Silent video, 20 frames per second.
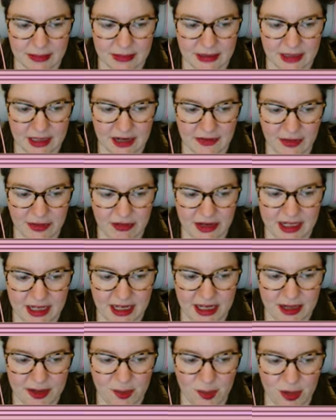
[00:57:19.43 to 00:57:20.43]
I've already
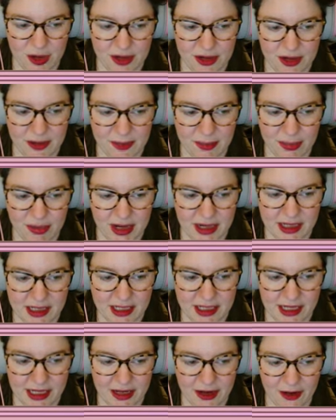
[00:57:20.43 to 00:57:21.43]
had one
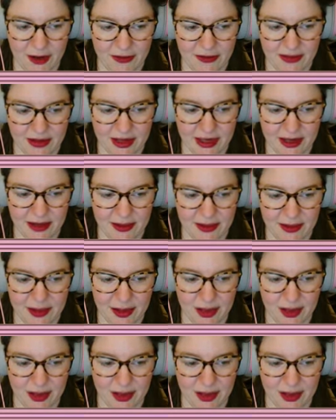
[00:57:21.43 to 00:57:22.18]
brandy coffee.